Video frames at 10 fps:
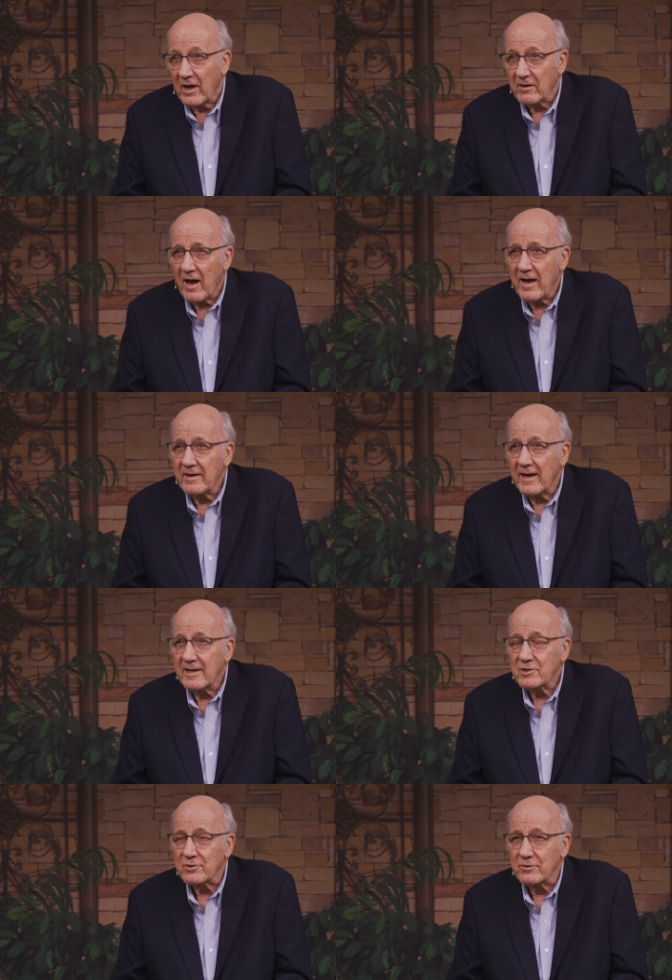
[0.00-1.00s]
Now, God
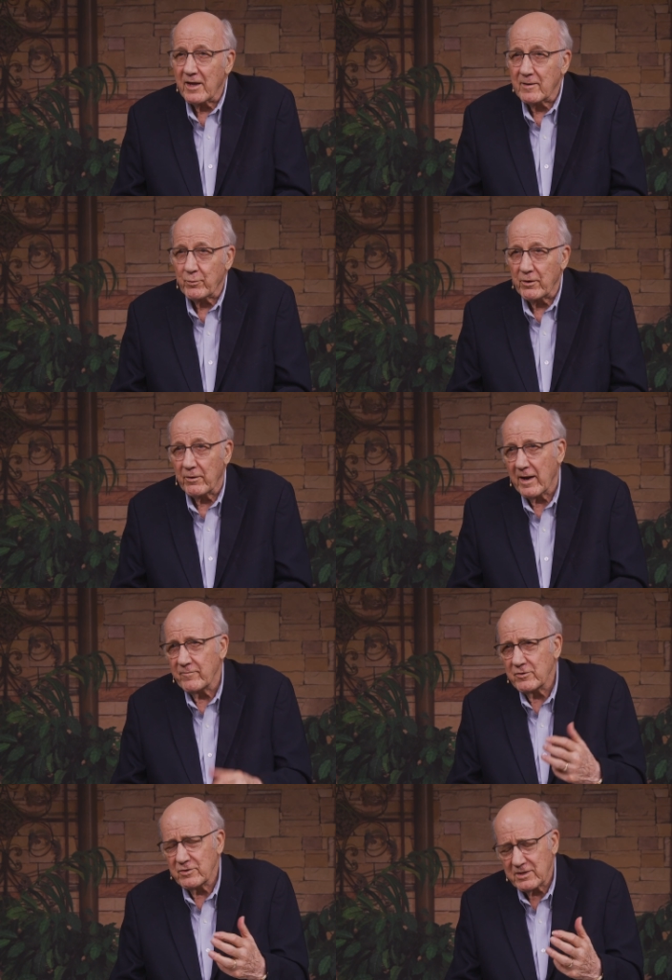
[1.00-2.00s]
answered that prayer, and
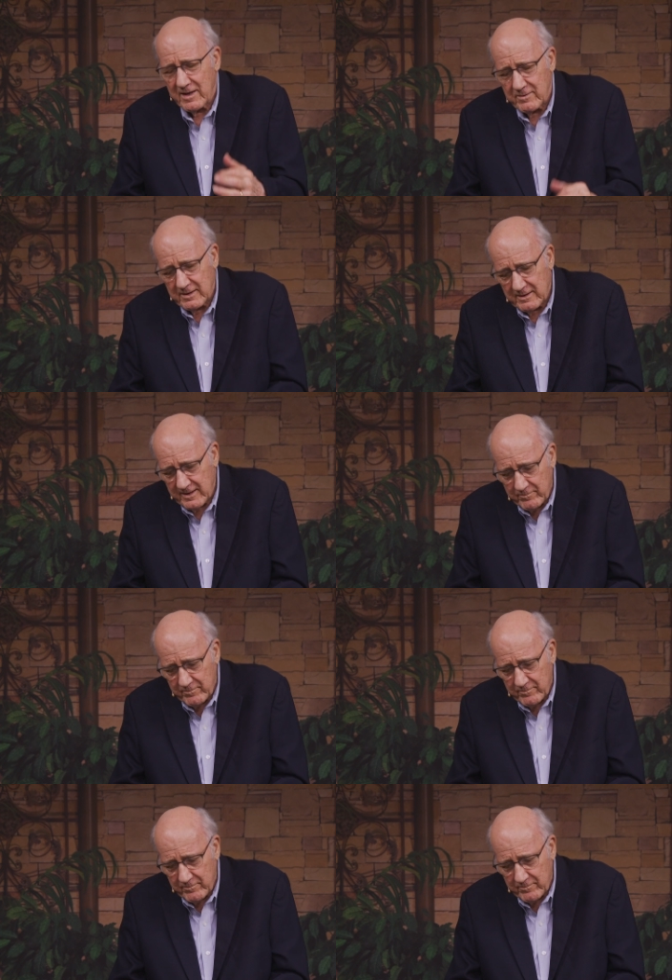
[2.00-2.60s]
I've used that,